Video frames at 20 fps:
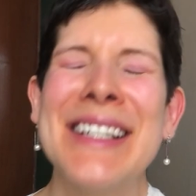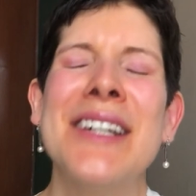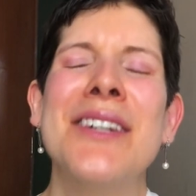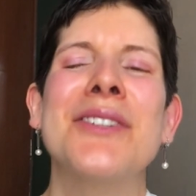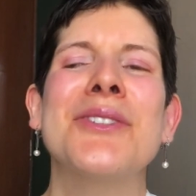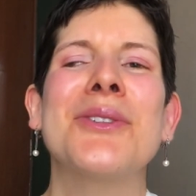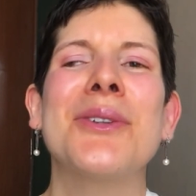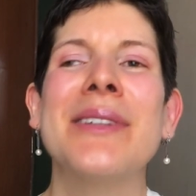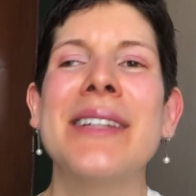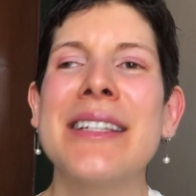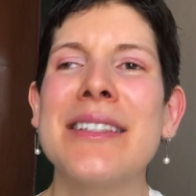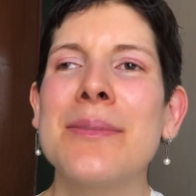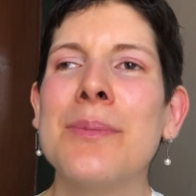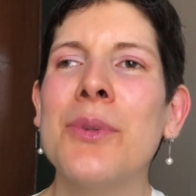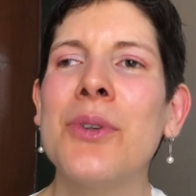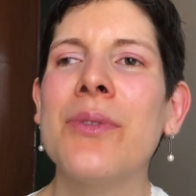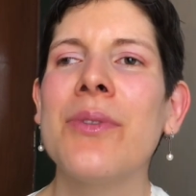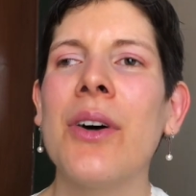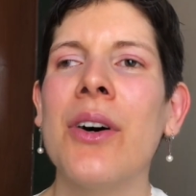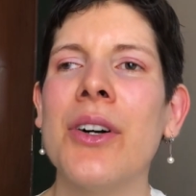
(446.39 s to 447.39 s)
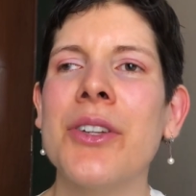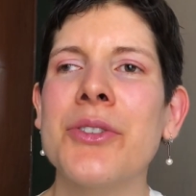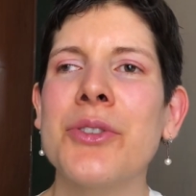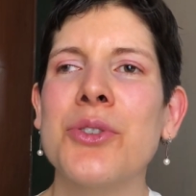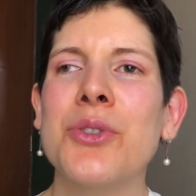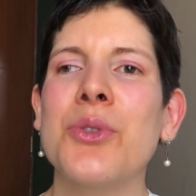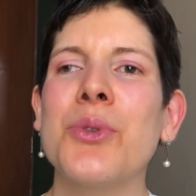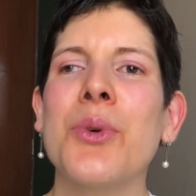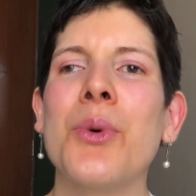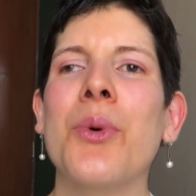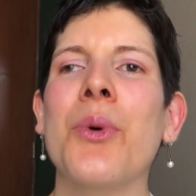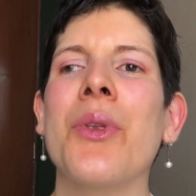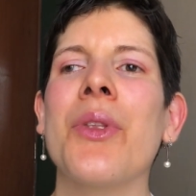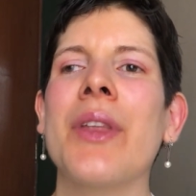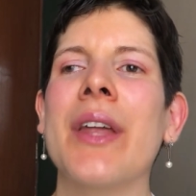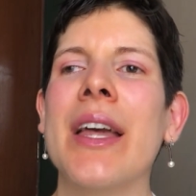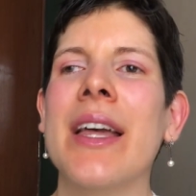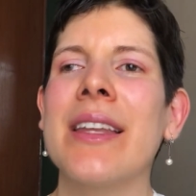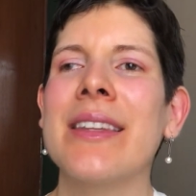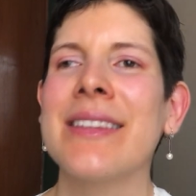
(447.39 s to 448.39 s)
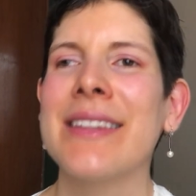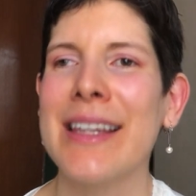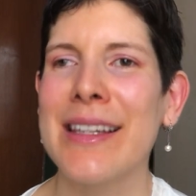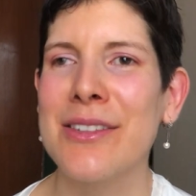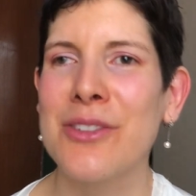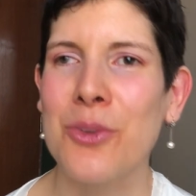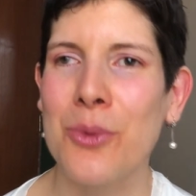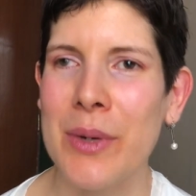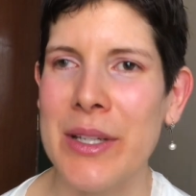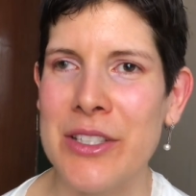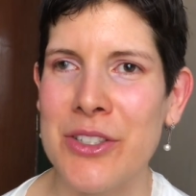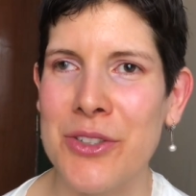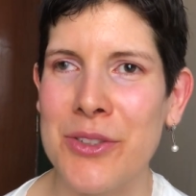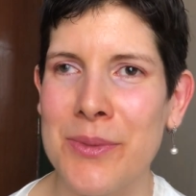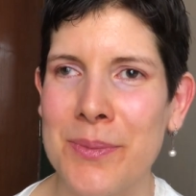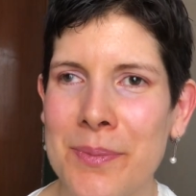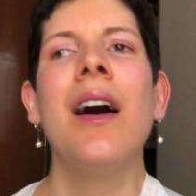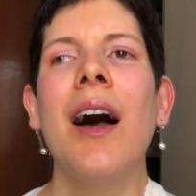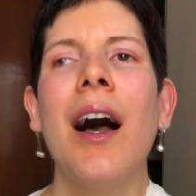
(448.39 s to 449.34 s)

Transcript: So let's move on to the next question.